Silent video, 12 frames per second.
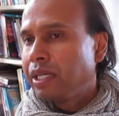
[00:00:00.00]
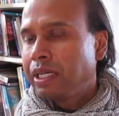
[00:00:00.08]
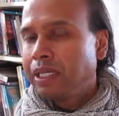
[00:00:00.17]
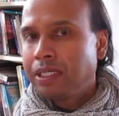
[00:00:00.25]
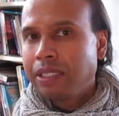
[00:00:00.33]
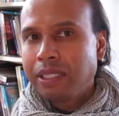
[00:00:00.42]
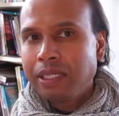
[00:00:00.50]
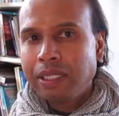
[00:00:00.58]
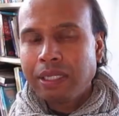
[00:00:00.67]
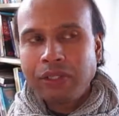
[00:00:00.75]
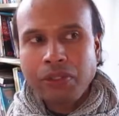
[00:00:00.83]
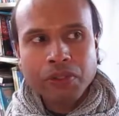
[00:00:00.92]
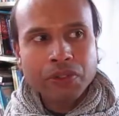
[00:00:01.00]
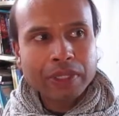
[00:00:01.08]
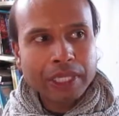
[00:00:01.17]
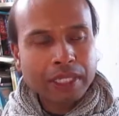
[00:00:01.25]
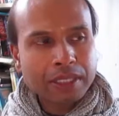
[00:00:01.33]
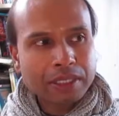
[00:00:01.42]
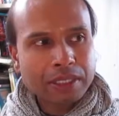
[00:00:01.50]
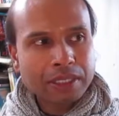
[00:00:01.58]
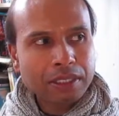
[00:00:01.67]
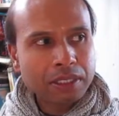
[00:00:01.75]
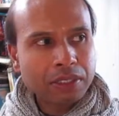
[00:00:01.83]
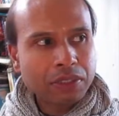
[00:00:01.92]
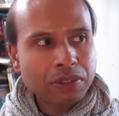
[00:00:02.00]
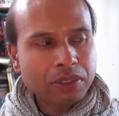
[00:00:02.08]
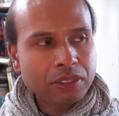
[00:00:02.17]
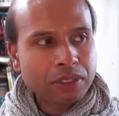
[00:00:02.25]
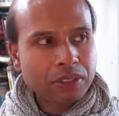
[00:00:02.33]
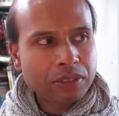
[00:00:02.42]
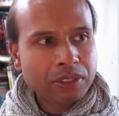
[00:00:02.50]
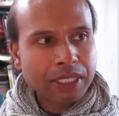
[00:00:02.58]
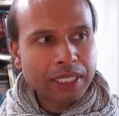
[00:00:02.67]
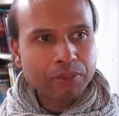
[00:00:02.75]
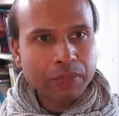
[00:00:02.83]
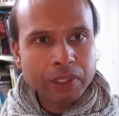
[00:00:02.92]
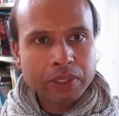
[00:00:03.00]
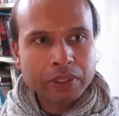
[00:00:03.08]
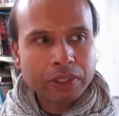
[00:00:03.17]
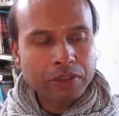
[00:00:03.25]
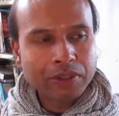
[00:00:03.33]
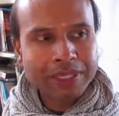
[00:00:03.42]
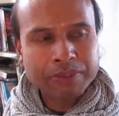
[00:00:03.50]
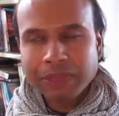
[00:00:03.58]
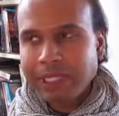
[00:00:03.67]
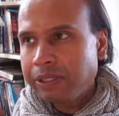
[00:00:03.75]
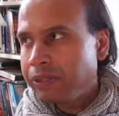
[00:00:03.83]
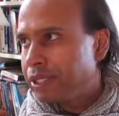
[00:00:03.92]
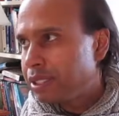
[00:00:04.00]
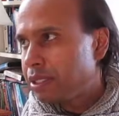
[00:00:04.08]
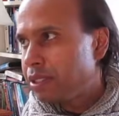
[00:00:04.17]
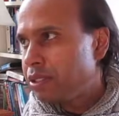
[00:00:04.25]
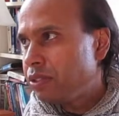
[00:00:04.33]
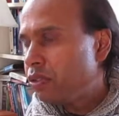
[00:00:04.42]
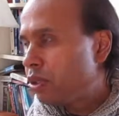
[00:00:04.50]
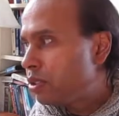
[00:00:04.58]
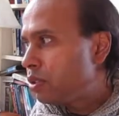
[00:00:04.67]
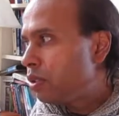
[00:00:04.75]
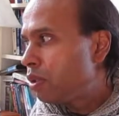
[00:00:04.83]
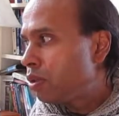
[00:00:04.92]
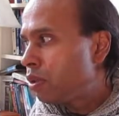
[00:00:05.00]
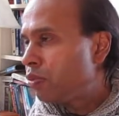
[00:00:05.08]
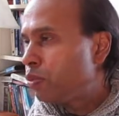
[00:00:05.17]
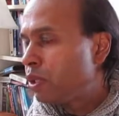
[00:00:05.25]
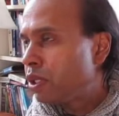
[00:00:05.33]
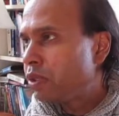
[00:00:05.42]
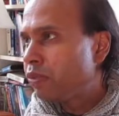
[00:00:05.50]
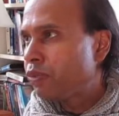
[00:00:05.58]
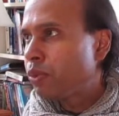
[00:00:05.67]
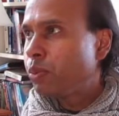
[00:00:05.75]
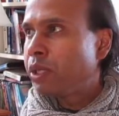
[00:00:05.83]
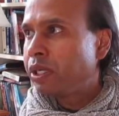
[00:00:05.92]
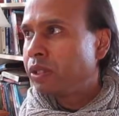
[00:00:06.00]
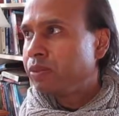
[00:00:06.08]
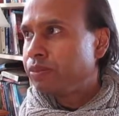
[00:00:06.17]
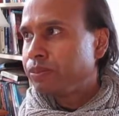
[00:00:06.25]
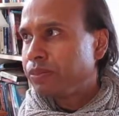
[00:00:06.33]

and then I knew that, you know, to, to get a miracle around illnesses, you've got to do a lot of work for a while.